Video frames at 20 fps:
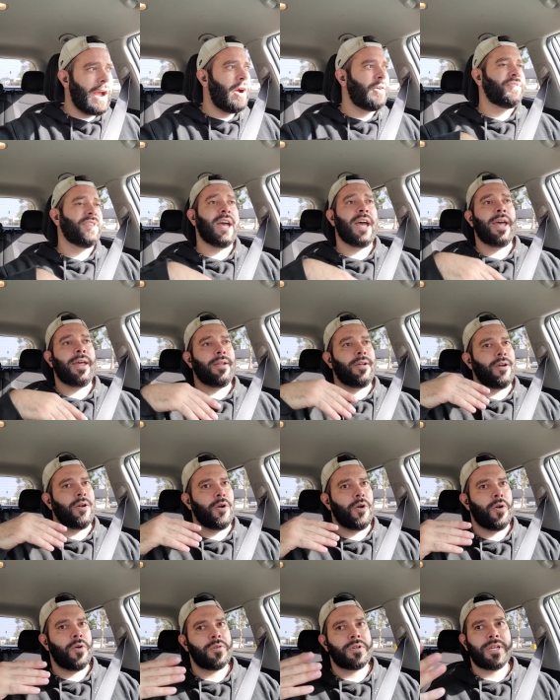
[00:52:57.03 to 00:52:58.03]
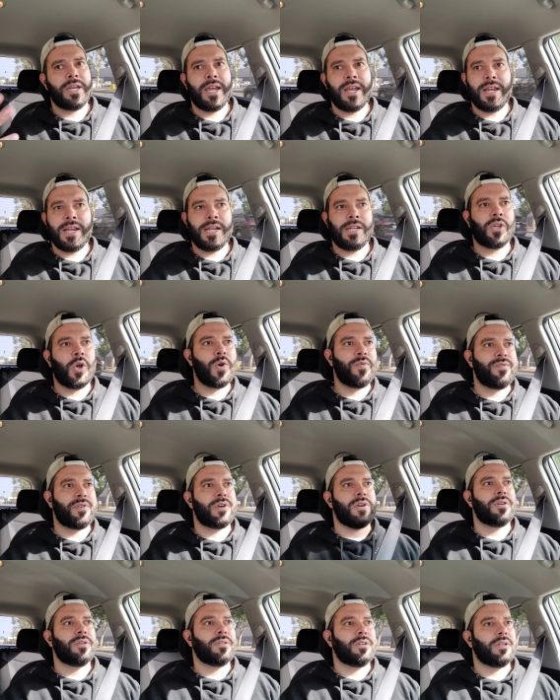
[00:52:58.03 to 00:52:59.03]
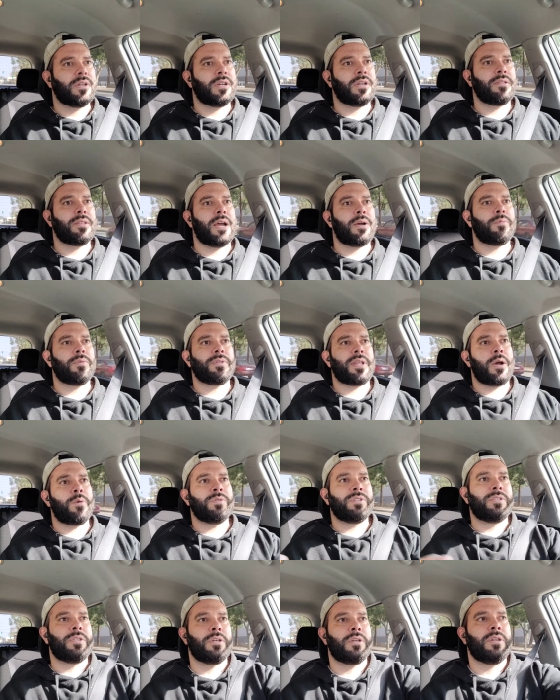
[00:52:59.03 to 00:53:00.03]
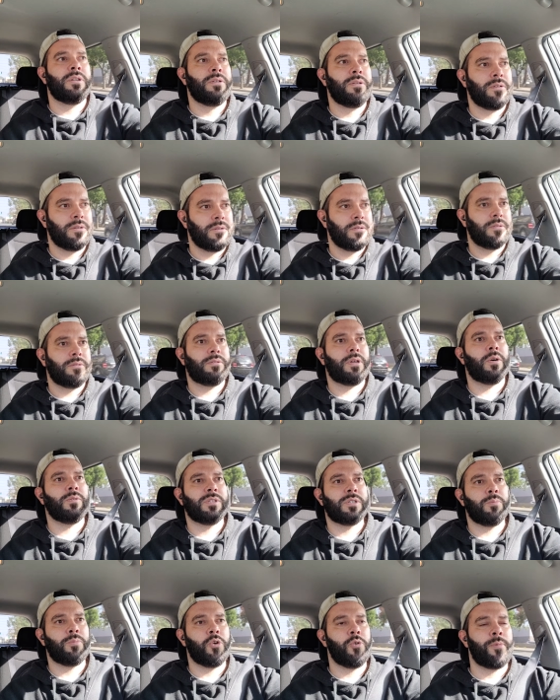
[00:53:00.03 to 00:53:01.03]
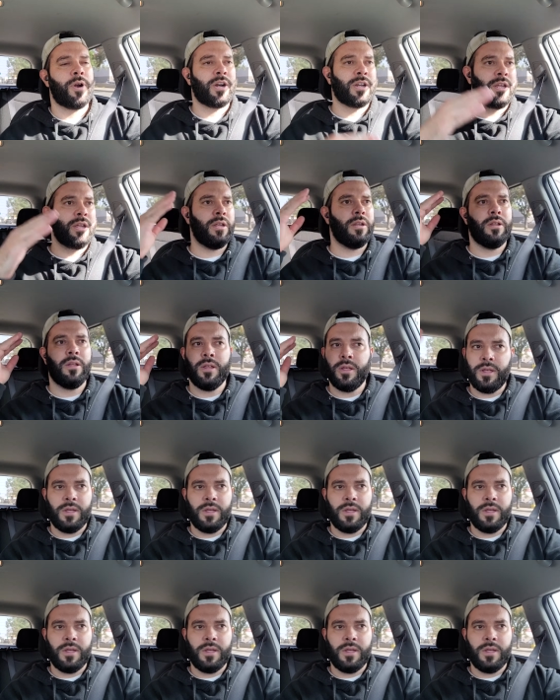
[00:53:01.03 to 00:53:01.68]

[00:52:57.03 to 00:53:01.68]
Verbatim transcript: out that okay, it's over. Uh, that that was the that was the bull market.